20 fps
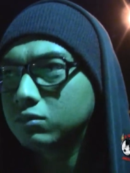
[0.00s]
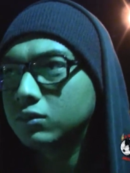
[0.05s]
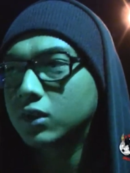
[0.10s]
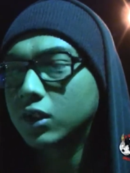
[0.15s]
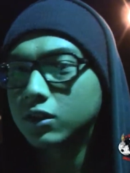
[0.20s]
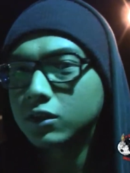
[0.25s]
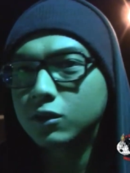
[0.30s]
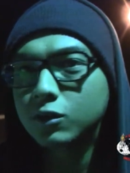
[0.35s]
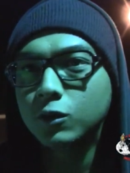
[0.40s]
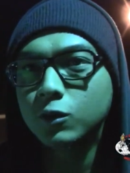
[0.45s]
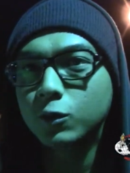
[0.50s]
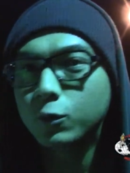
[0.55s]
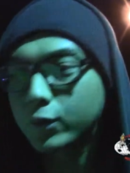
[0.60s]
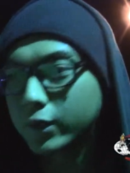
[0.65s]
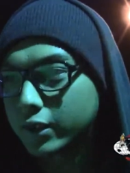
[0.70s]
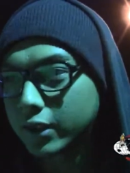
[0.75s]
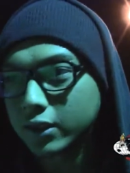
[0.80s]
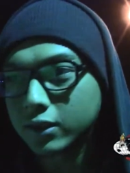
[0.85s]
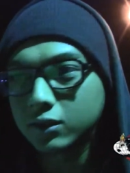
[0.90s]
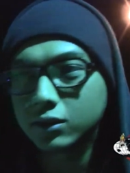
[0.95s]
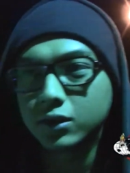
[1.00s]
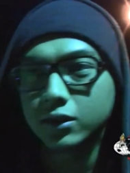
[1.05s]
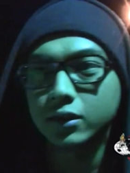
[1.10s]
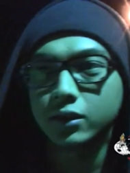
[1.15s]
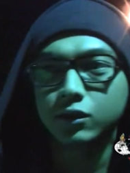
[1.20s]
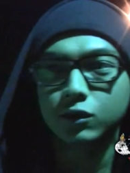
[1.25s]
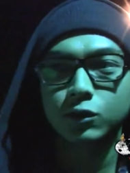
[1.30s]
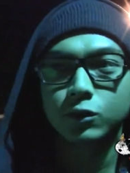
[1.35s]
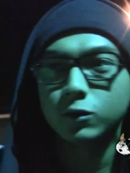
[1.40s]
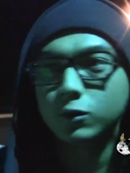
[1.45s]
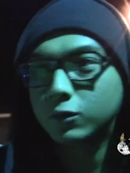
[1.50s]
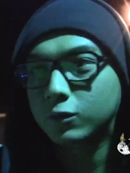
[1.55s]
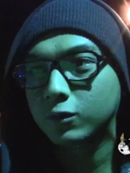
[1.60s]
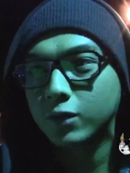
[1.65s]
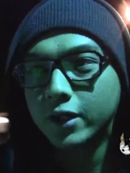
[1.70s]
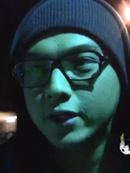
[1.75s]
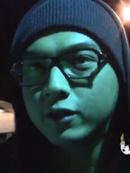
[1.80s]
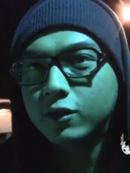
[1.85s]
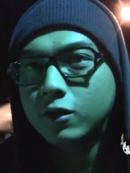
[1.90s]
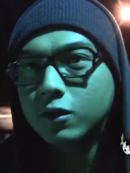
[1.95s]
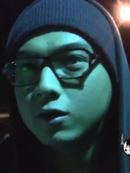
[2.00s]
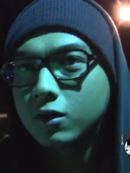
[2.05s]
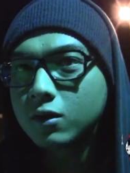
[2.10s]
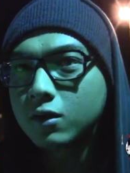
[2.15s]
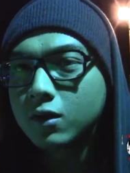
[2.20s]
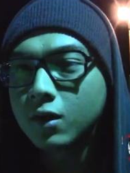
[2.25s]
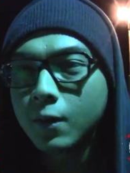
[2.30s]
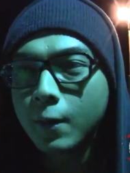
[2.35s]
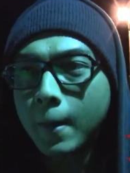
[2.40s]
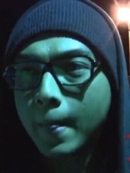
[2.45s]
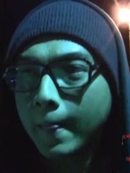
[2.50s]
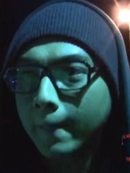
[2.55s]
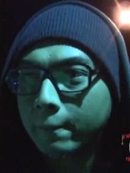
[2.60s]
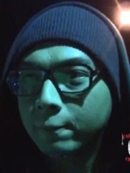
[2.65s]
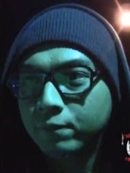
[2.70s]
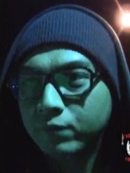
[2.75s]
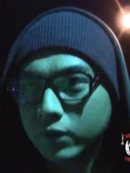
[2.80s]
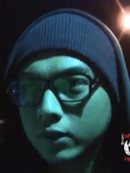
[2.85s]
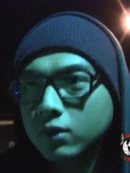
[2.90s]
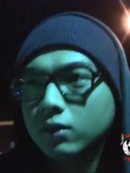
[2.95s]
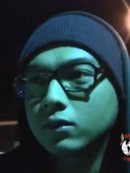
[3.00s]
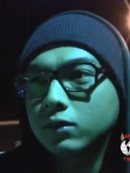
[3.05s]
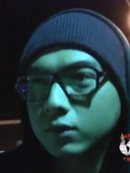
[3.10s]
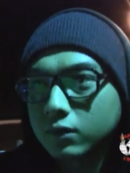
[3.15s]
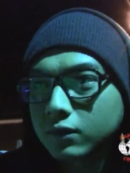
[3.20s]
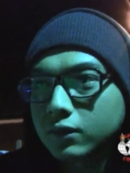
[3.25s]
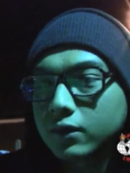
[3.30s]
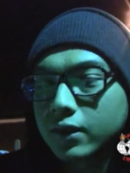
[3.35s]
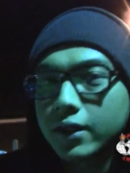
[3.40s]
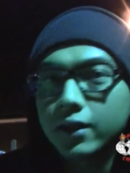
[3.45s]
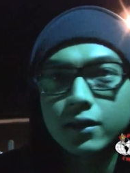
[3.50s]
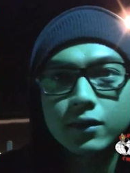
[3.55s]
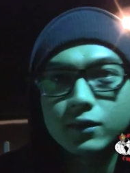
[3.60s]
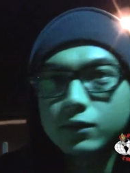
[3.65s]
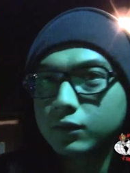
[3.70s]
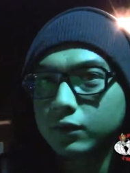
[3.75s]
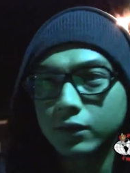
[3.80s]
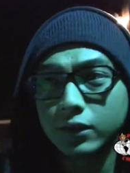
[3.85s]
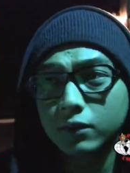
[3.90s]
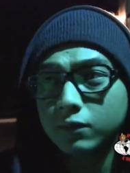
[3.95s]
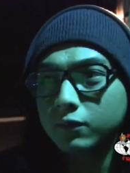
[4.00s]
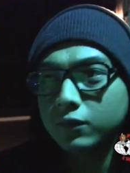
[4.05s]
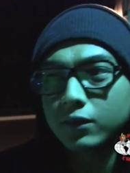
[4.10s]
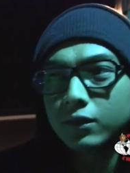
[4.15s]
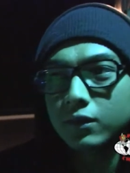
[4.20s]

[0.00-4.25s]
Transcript: kind of cool. We kind of turned it to grindcore. Sure. Yeah, it, it,